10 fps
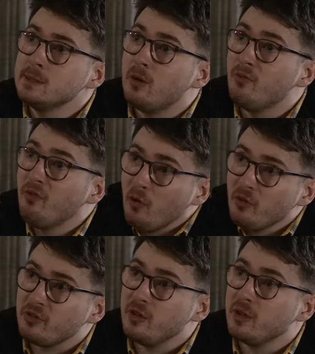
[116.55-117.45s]

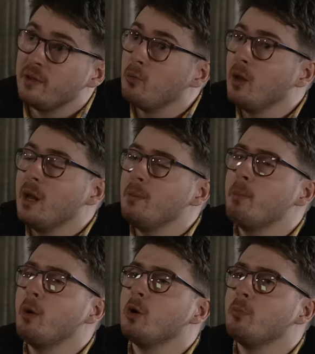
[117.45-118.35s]
Unfortunately, they wouldn't let me
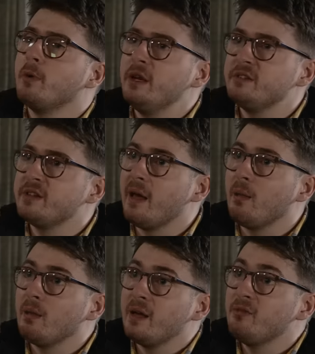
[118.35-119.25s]
bunk up in his
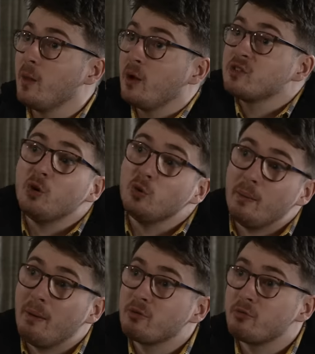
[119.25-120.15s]
cell, even though I told
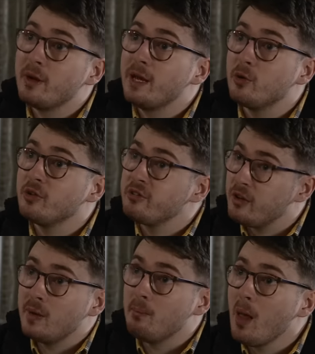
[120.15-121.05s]
them I was really good at
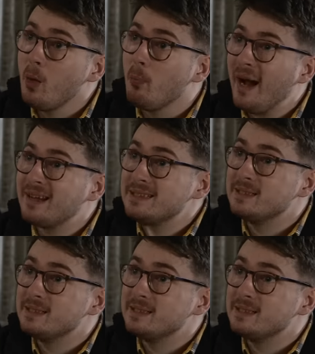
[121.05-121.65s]
sewing mailbags.